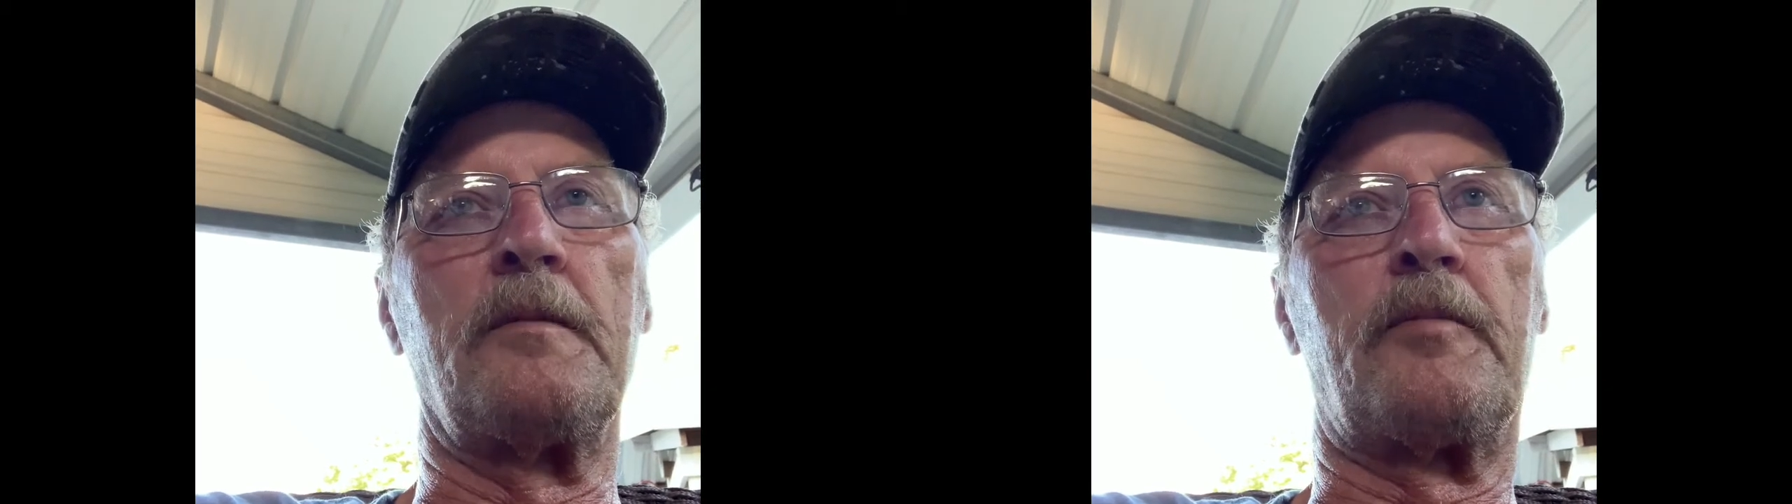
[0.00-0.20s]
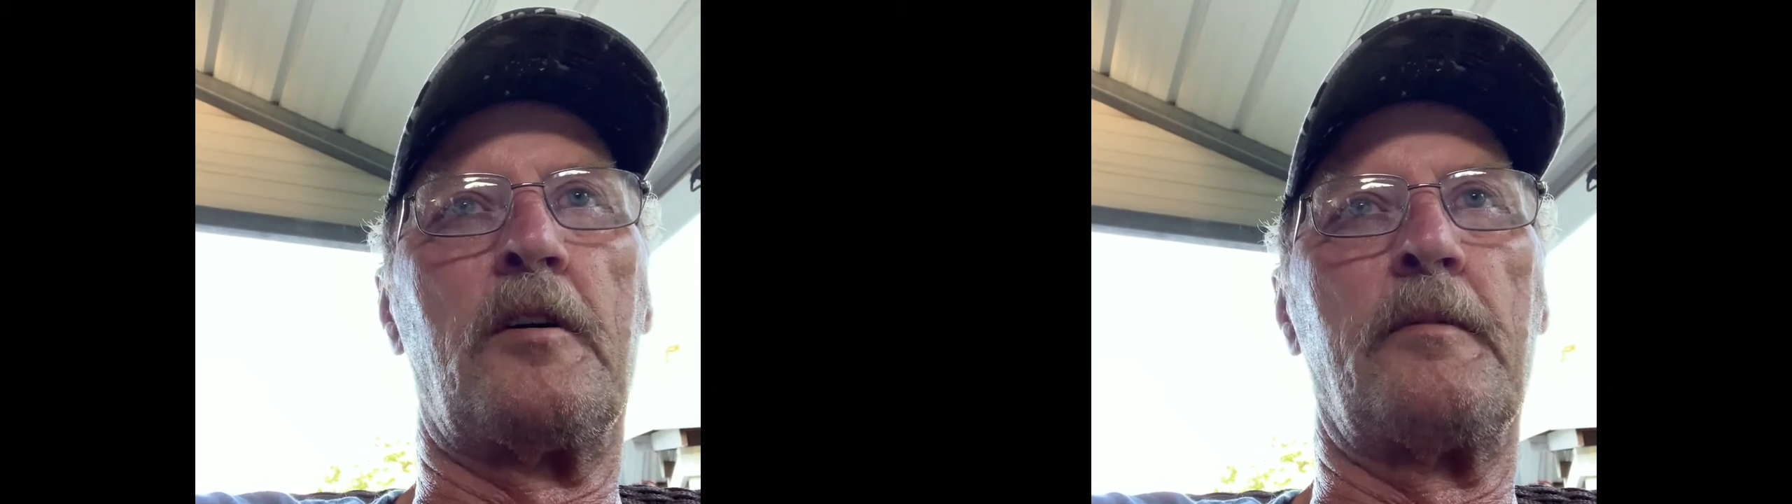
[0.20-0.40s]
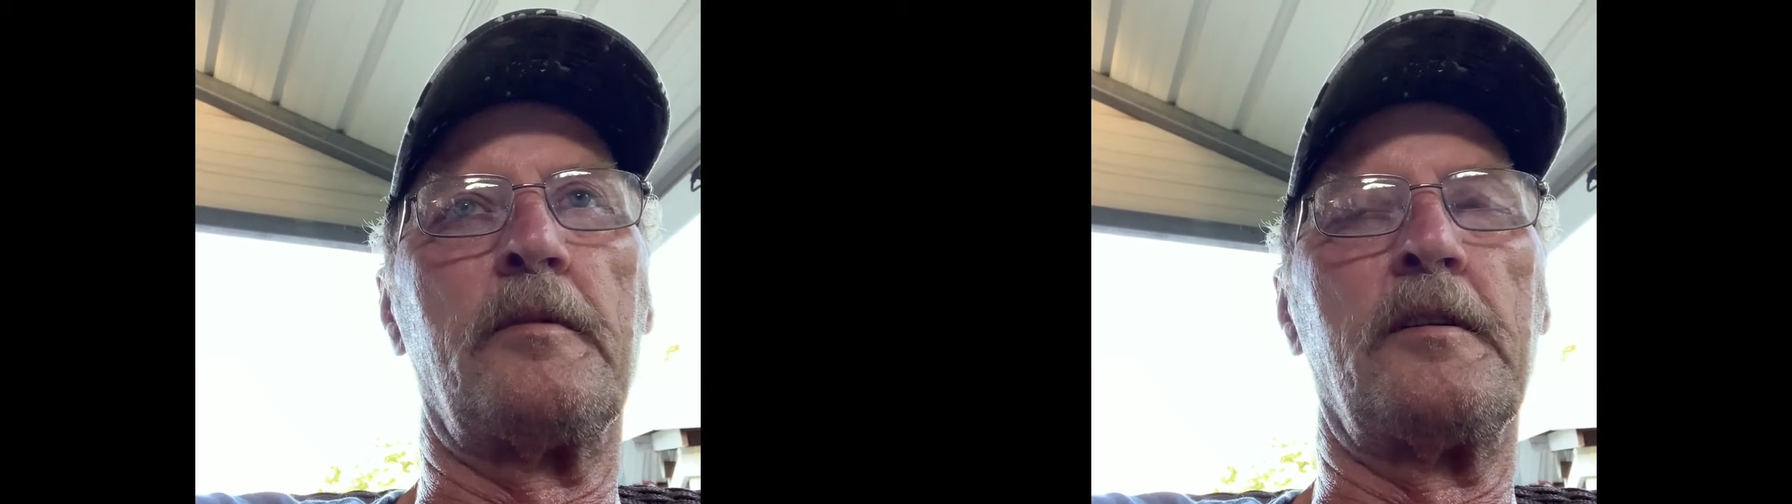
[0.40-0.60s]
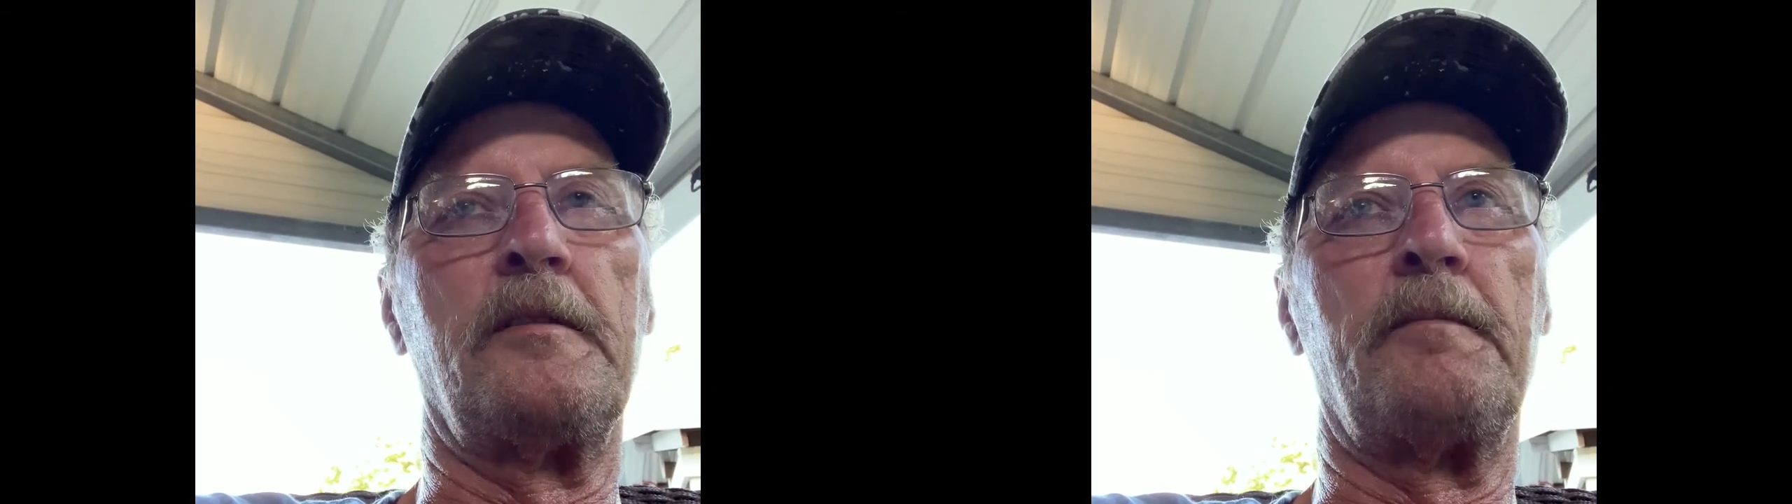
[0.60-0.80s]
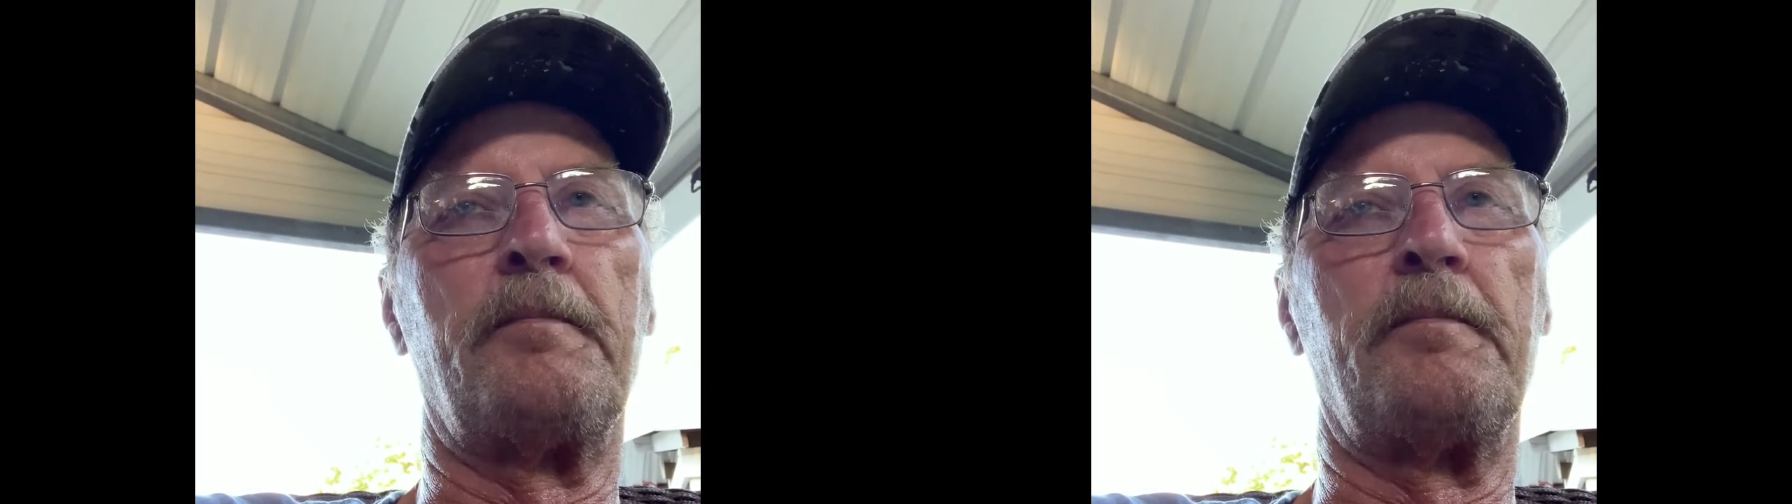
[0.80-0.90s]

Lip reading: properly.